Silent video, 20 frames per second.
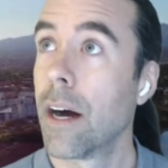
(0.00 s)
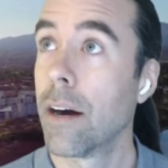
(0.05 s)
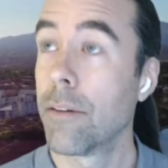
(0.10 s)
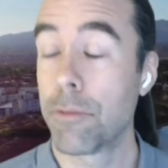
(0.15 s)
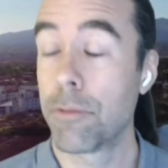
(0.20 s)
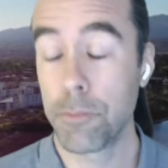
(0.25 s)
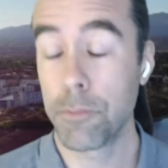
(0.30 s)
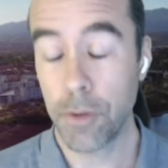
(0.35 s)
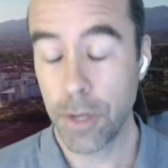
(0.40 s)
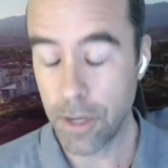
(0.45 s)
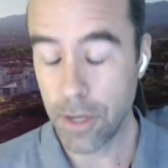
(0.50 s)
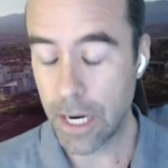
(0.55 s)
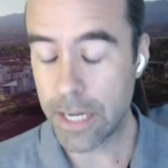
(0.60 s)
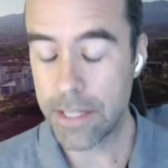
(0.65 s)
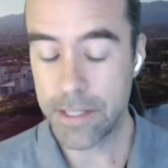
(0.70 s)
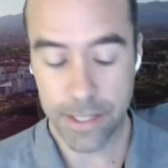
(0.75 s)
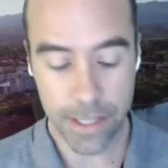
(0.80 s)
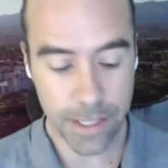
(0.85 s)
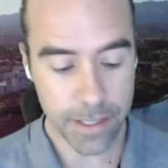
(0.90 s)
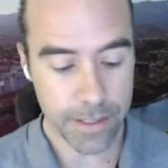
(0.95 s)
from where I
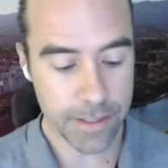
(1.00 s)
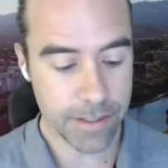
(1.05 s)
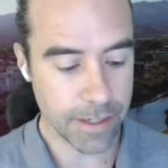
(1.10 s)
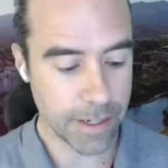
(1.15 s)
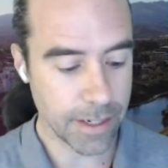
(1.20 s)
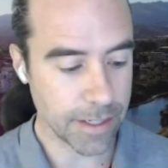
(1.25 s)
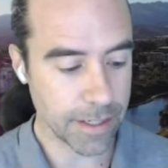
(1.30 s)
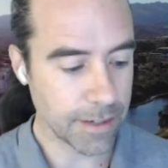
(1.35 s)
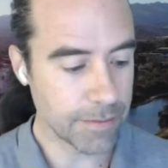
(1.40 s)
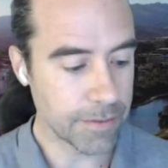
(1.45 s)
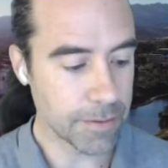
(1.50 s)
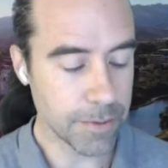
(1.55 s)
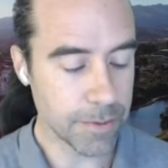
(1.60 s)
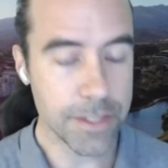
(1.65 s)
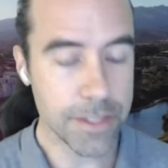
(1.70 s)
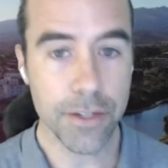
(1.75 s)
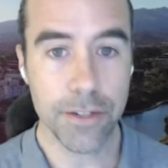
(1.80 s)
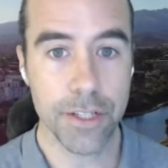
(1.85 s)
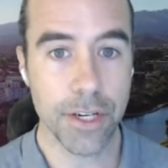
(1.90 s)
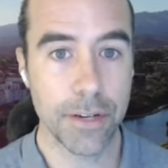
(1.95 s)
sit, and given the
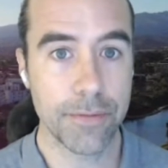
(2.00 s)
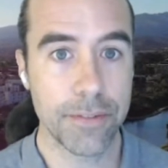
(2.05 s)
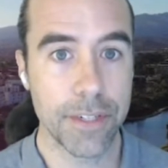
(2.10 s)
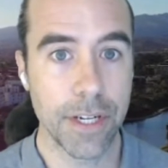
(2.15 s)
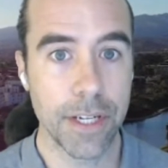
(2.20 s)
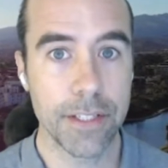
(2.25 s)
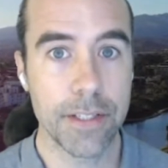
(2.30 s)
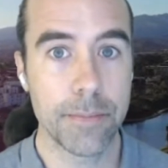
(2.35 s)
research I've done,